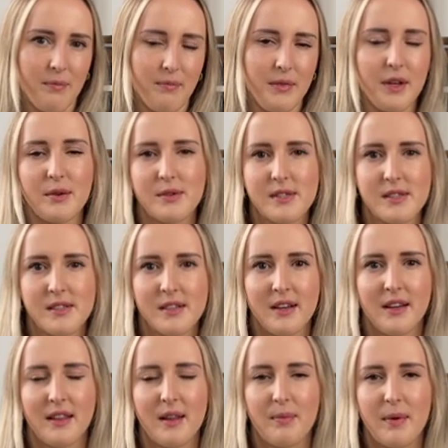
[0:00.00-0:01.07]
use
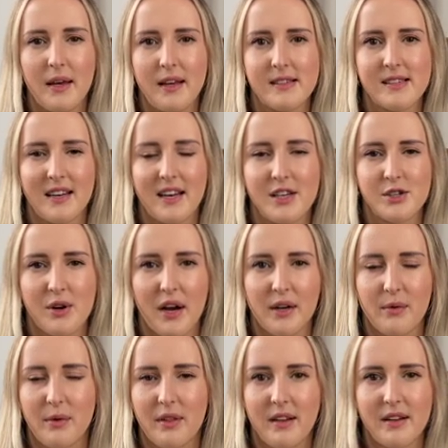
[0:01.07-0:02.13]
the piece and interact
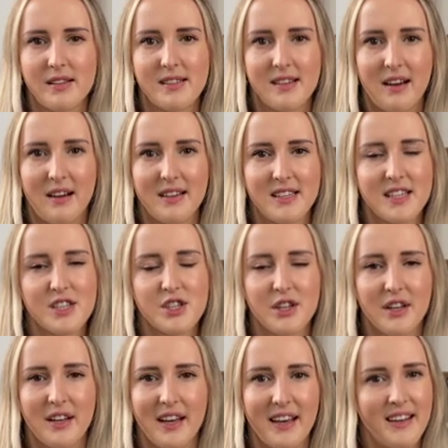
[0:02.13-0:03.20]
with it
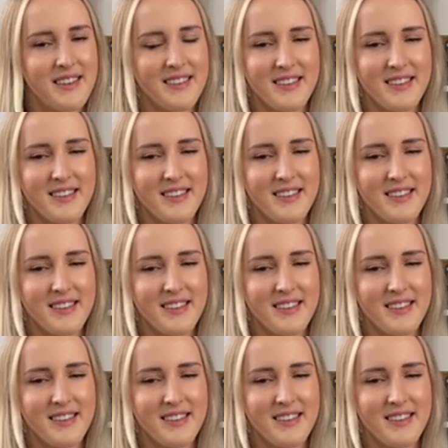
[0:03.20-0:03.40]
digitally.